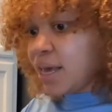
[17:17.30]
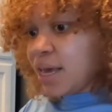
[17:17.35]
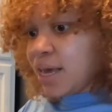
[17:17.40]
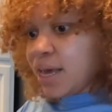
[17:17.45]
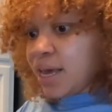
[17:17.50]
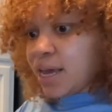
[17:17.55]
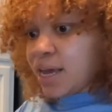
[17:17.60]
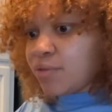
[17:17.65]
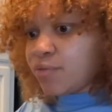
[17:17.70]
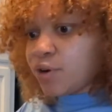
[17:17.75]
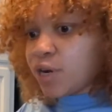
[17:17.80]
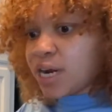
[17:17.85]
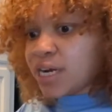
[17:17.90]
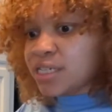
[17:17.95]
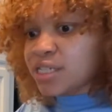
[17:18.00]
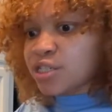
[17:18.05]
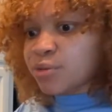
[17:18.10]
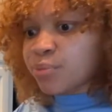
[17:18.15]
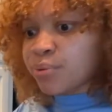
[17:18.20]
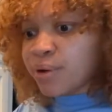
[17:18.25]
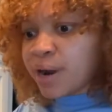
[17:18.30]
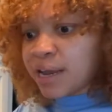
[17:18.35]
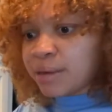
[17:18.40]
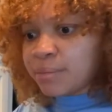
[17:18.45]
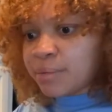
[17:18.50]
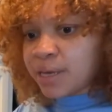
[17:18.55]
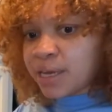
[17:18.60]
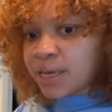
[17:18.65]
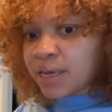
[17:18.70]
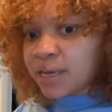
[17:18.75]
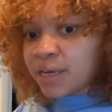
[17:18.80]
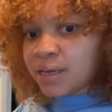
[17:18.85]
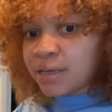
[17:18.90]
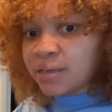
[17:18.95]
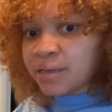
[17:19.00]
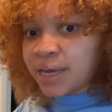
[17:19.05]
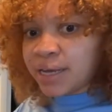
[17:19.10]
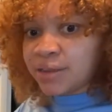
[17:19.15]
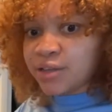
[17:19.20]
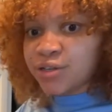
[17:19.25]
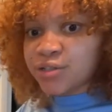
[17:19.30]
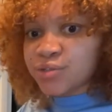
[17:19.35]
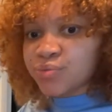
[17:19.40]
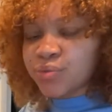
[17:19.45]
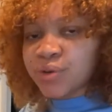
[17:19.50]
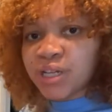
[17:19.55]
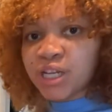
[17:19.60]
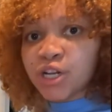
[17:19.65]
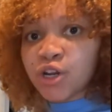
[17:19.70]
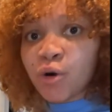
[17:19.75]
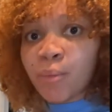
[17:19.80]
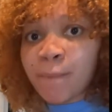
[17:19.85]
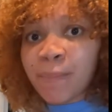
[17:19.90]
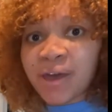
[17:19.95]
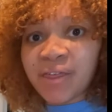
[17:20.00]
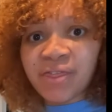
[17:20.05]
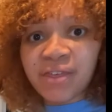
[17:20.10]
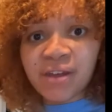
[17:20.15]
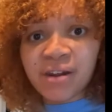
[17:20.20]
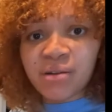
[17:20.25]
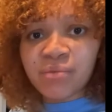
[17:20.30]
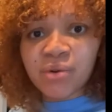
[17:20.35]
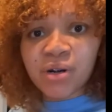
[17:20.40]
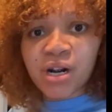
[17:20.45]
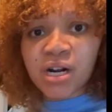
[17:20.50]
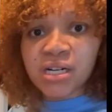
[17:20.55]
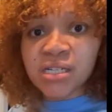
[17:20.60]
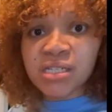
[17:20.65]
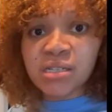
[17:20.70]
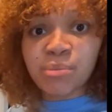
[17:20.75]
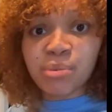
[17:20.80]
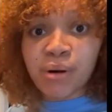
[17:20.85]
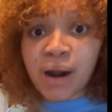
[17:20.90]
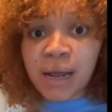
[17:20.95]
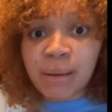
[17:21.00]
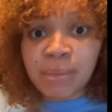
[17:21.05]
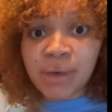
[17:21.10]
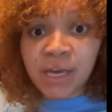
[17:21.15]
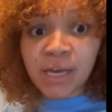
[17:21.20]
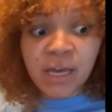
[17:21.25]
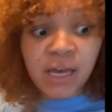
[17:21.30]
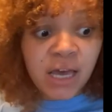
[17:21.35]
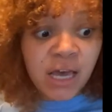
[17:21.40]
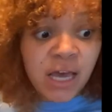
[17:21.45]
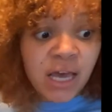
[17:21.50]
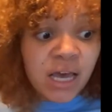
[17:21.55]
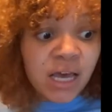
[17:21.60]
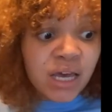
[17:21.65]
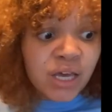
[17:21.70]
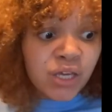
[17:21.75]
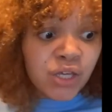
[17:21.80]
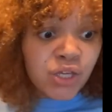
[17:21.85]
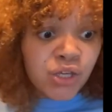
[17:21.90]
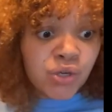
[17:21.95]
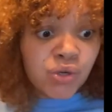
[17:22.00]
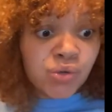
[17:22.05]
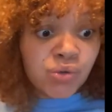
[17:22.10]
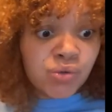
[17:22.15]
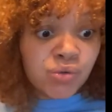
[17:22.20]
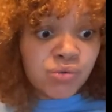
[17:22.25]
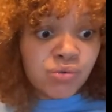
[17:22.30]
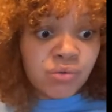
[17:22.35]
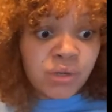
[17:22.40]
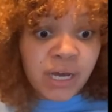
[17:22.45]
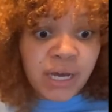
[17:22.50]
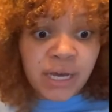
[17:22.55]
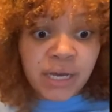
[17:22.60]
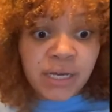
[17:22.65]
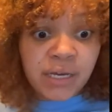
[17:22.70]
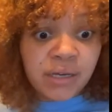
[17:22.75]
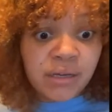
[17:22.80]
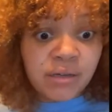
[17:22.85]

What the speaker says: In regards to priming, like there's really no method in regards to priming. You like,